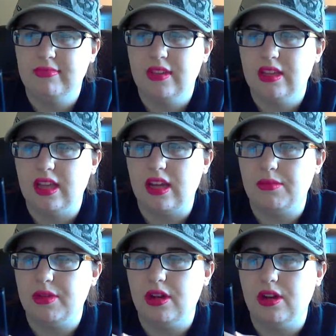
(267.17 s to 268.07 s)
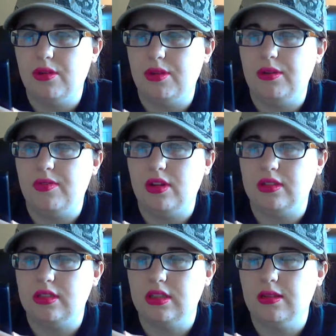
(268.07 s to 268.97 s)
like I'm gonna know when I fall
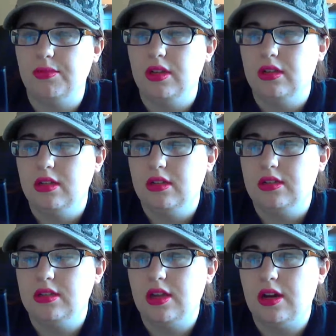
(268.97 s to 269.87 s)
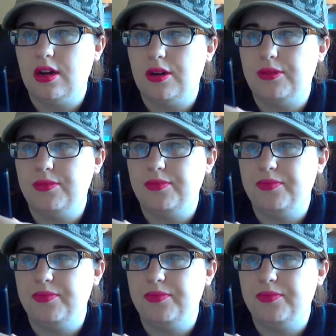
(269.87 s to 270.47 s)
asleep. So